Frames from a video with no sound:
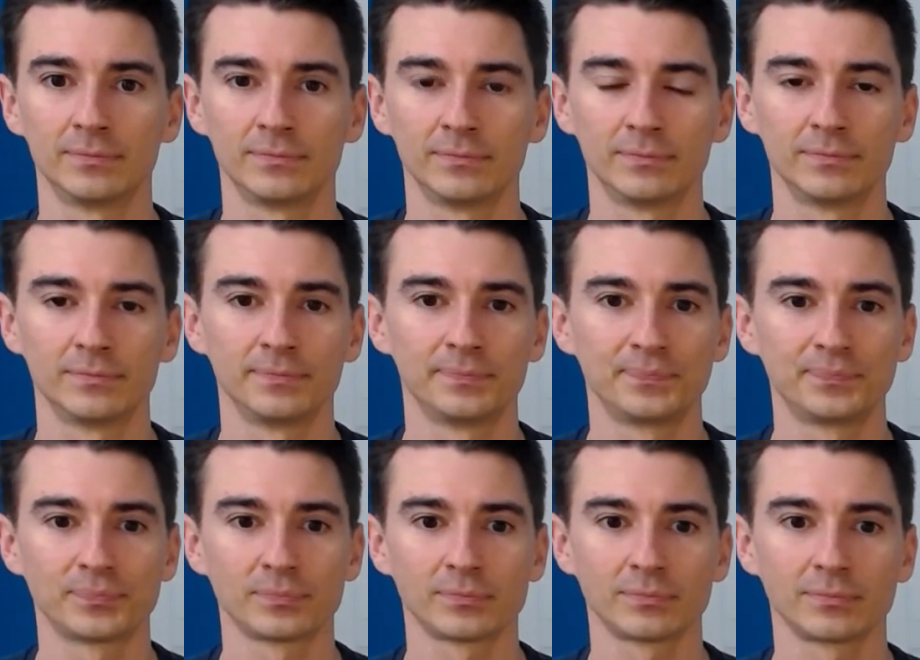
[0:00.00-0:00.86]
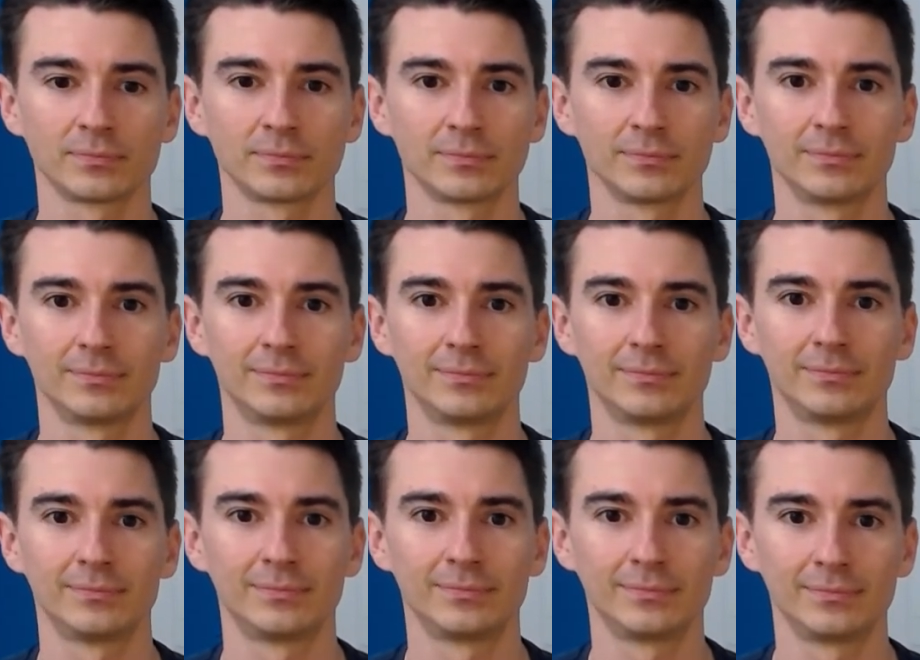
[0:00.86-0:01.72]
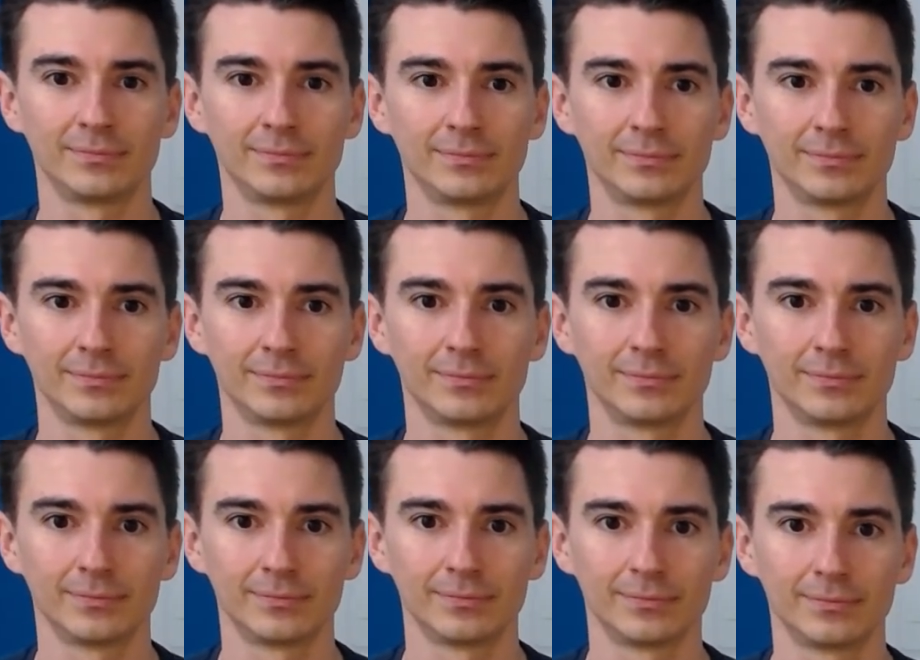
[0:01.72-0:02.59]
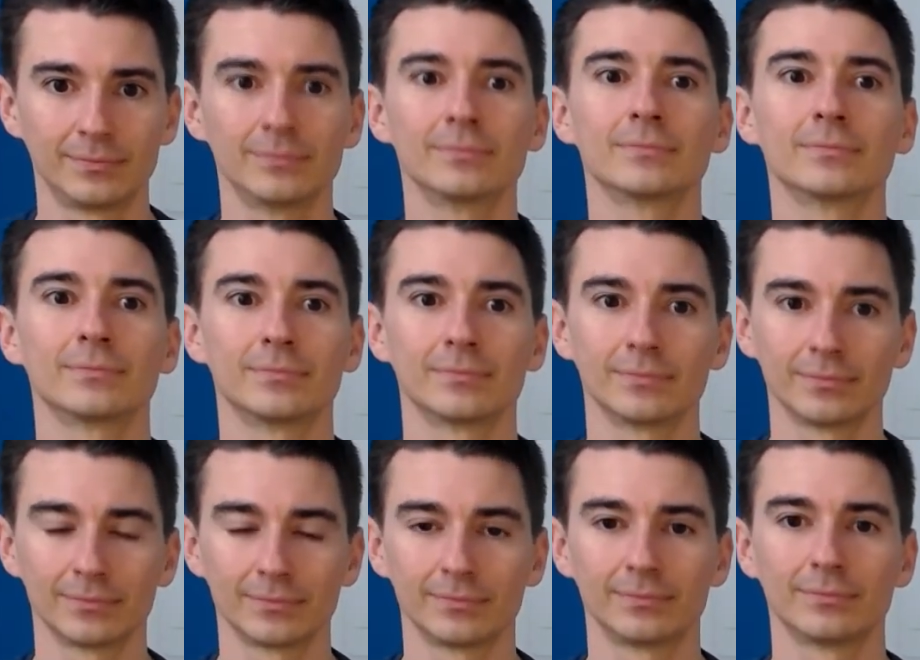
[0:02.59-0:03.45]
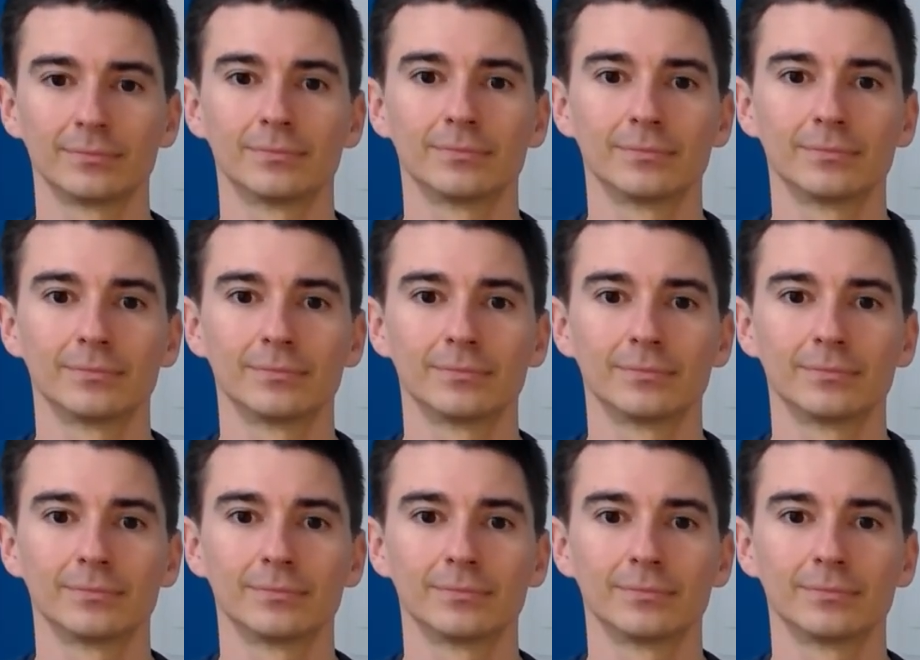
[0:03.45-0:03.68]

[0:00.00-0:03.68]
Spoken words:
(not speaking)